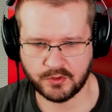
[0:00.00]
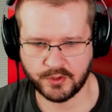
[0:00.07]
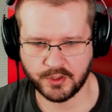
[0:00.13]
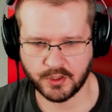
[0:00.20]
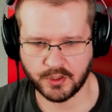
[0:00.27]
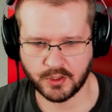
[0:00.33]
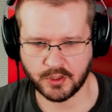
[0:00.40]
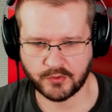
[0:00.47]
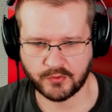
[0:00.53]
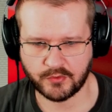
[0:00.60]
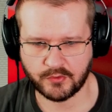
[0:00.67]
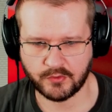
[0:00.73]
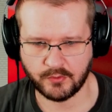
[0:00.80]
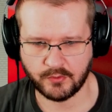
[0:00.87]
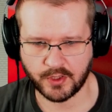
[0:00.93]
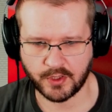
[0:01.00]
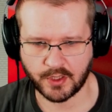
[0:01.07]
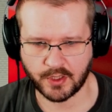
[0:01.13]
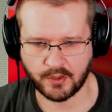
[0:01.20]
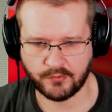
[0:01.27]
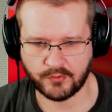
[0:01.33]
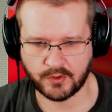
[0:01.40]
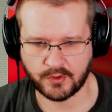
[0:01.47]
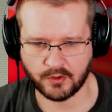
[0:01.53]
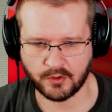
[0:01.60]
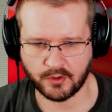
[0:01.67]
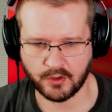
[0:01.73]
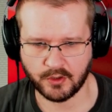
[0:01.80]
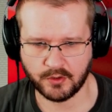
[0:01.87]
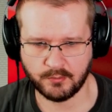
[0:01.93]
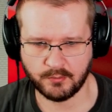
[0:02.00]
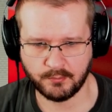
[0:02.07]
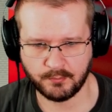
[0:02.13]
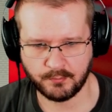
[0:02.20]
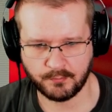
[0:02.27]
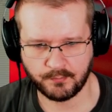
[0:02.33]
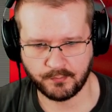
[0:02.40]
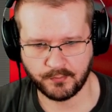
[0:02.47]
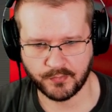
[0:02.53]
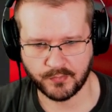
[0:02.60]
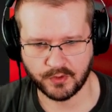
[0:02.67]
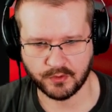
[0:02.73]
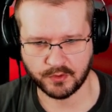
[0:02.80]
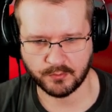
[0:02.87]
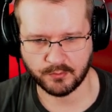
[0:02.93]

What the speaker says: yards to the left dogleg, or the